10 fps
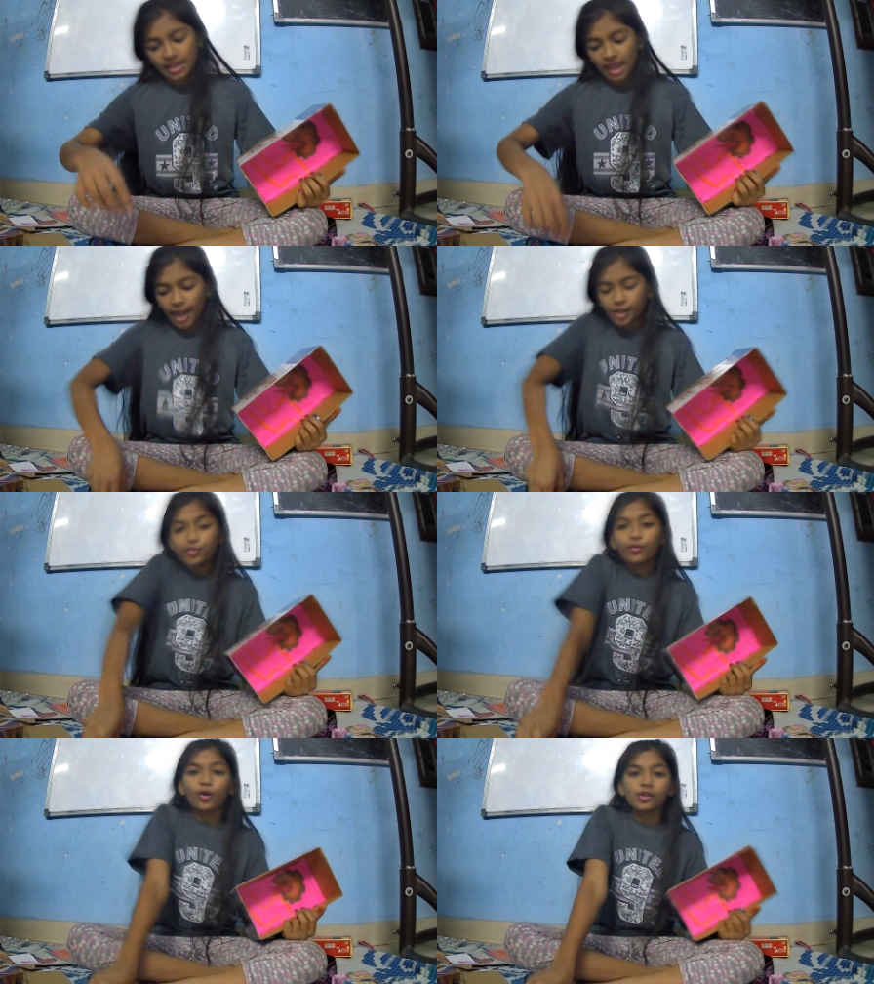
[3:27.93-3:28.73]
And you
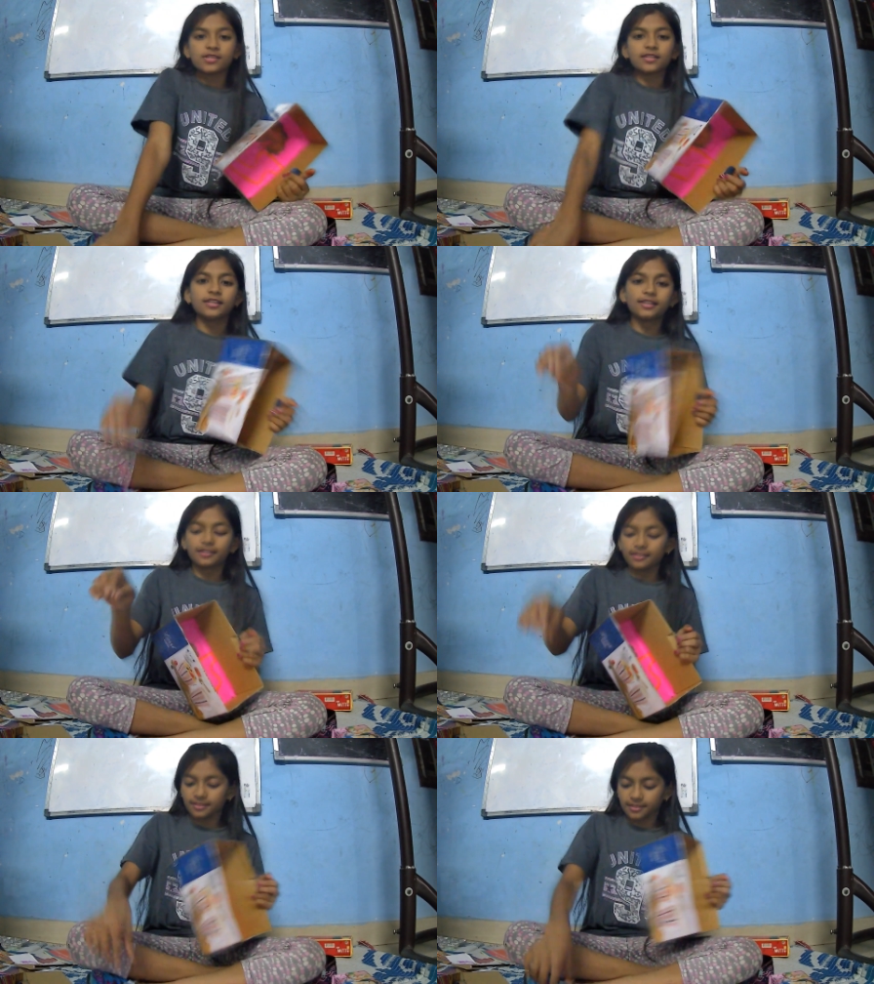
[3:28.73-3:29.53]
also need a
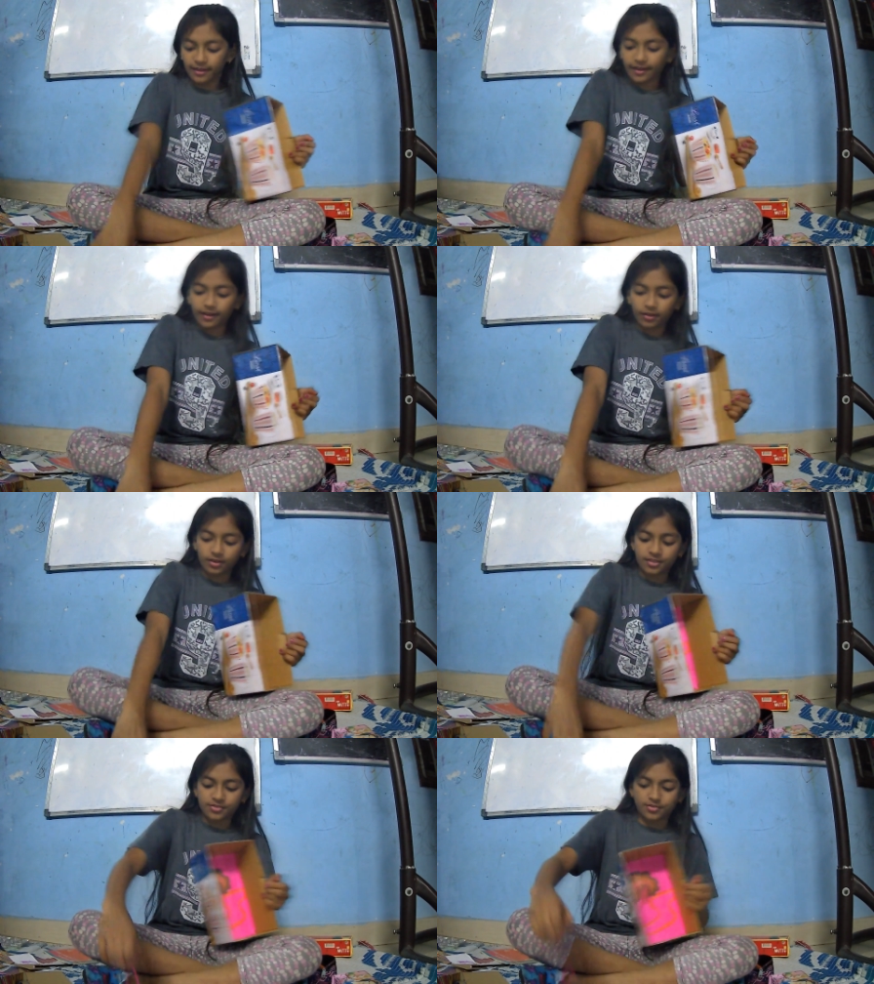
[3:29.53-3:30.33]
thread or a
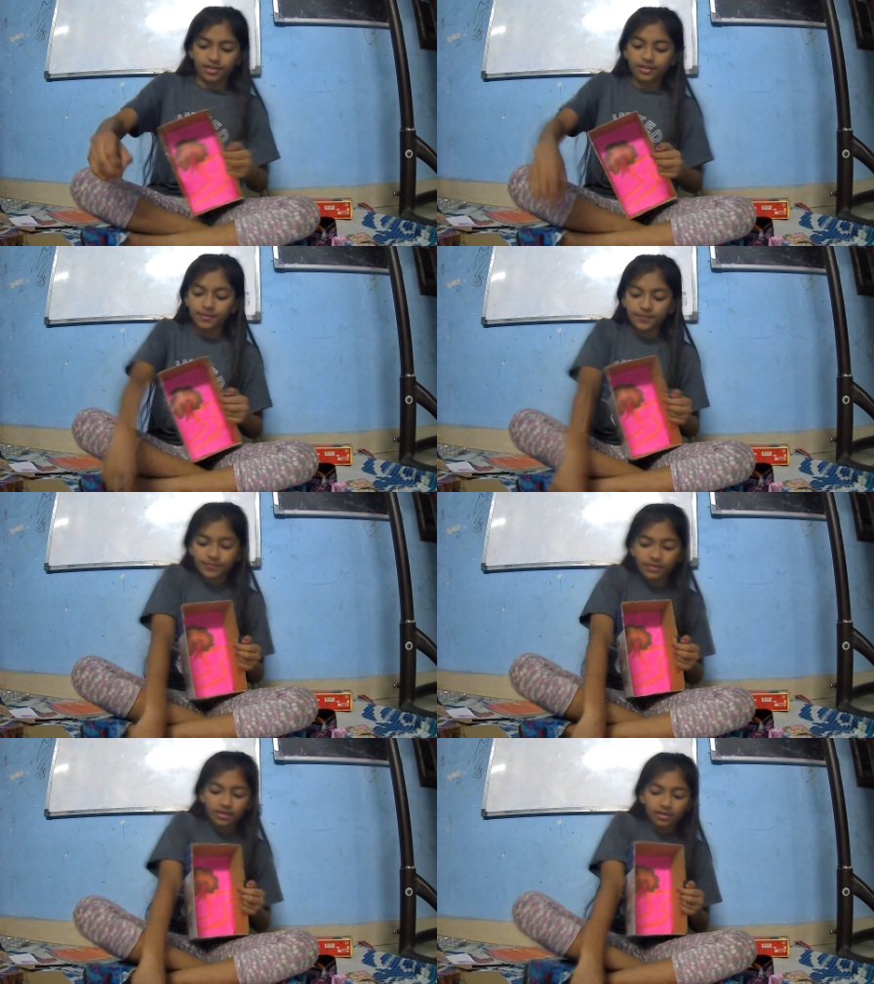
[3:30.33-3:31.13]
string
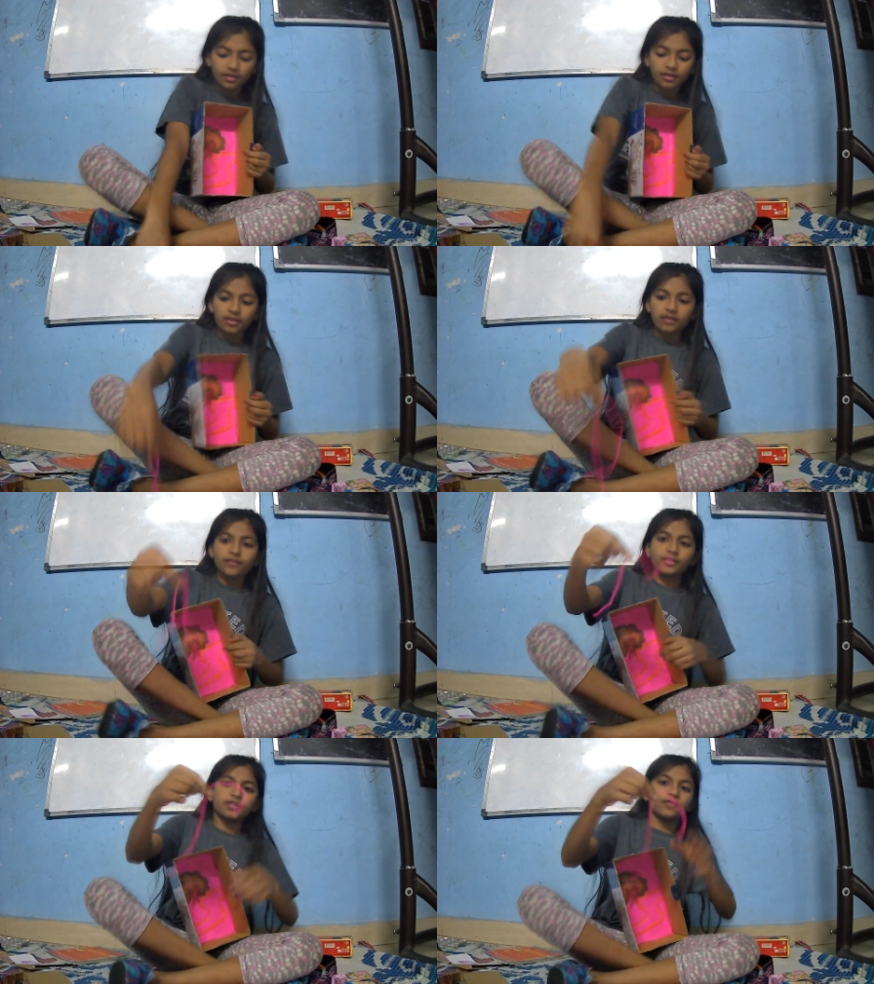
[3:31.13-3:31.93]

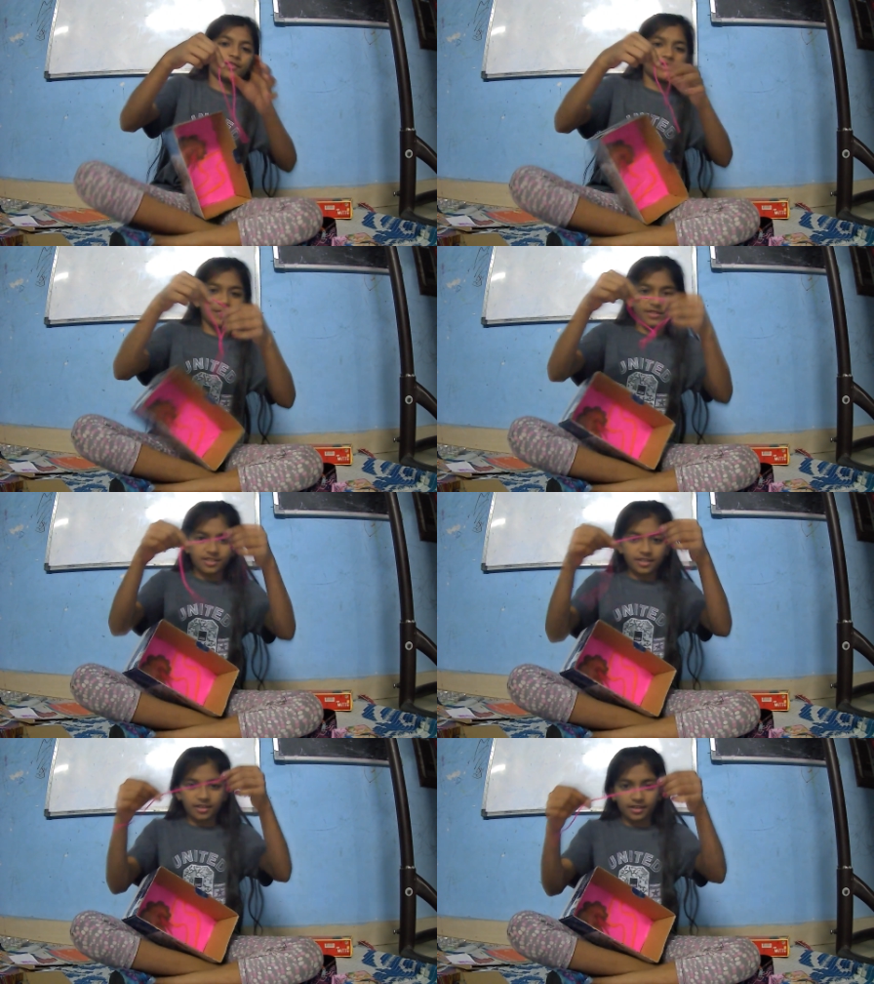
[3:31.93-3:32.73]
which is of this much
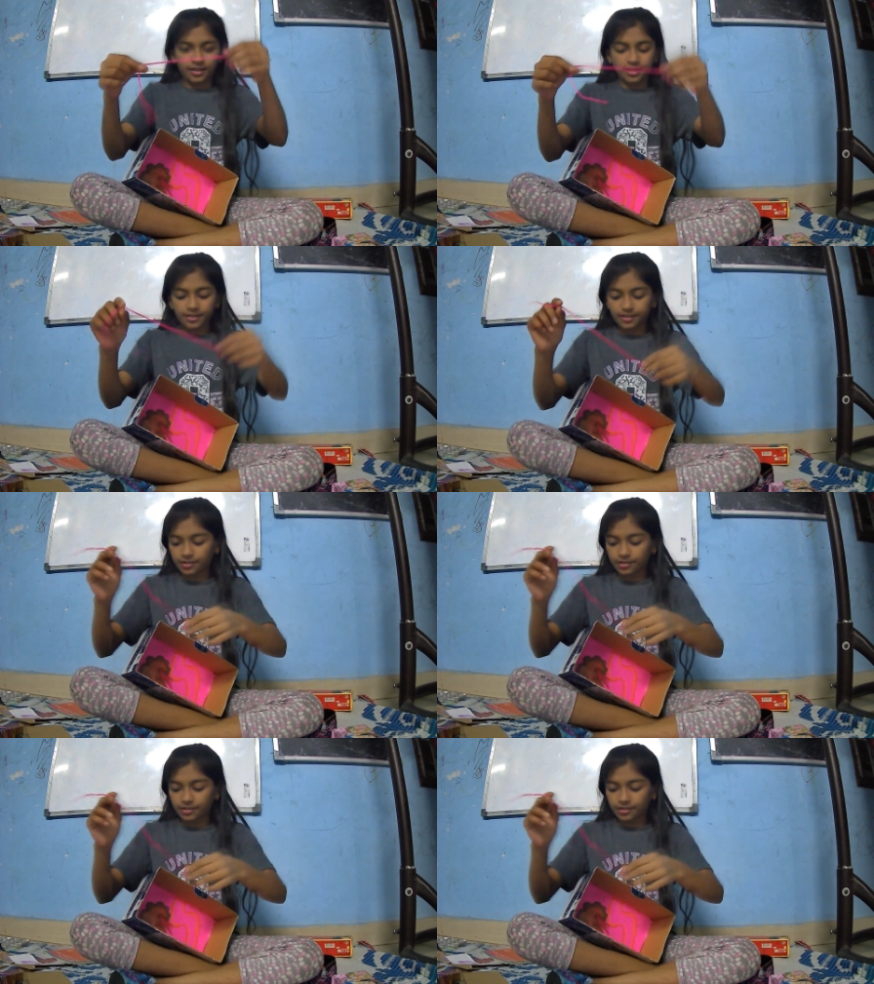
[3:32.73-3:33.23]
height.